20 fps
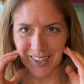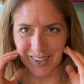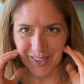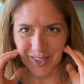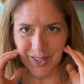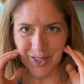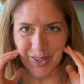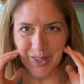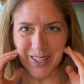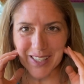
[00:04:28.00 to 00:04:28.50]

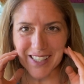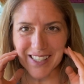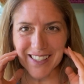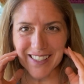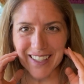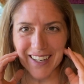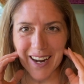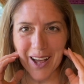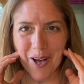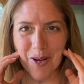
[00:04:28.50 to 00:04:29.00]
So this is
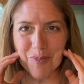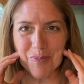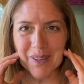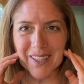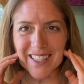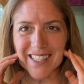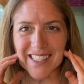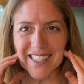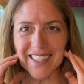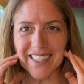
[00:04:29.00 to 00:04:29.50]
going to help
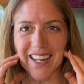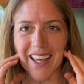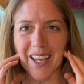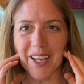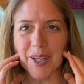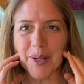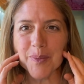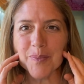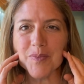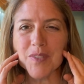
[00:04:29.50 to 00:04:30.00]
us
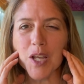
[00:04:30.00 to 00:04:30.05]
today.